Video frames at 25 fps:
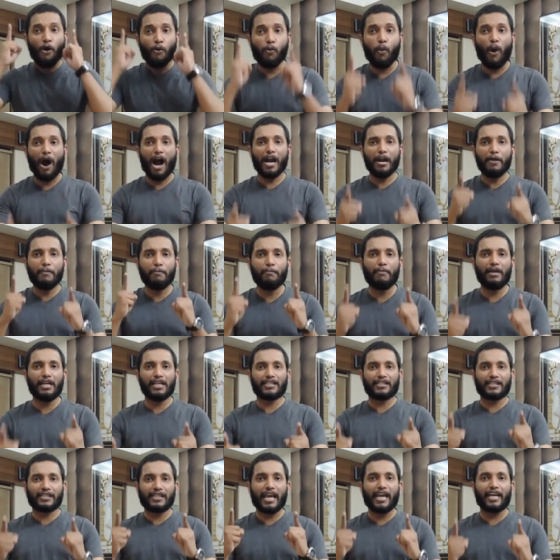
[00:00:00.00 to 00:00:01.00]
one
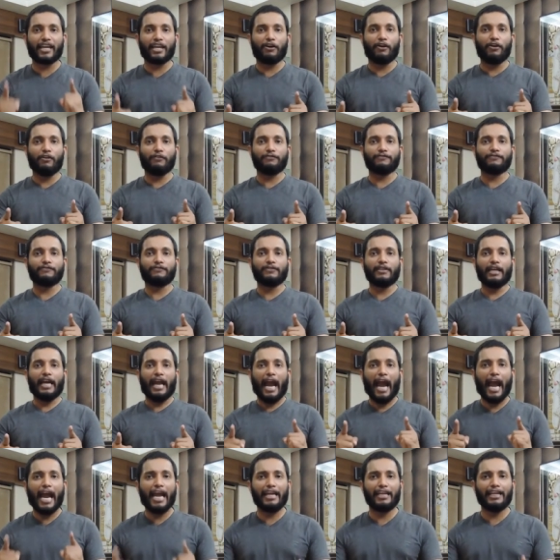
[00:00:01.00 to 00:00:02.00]
mistake of
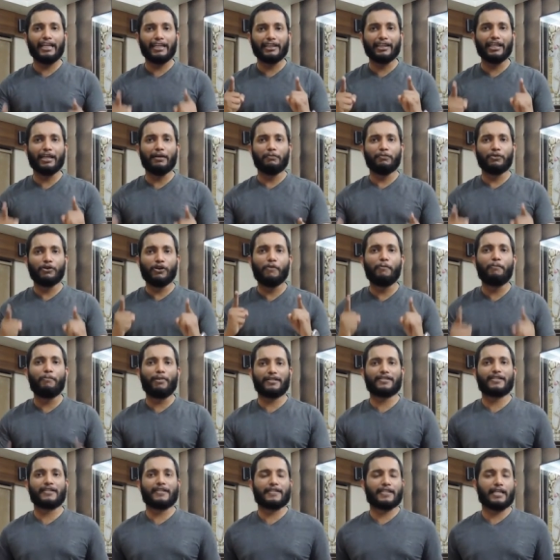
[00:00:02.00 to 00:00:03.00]
handing them your
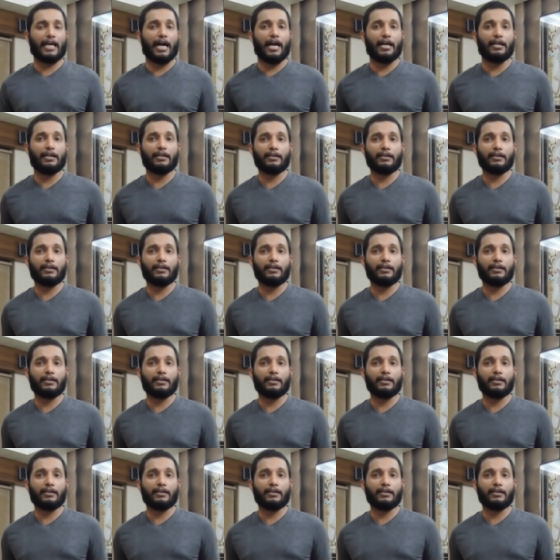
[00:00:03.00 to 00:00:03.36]
business card?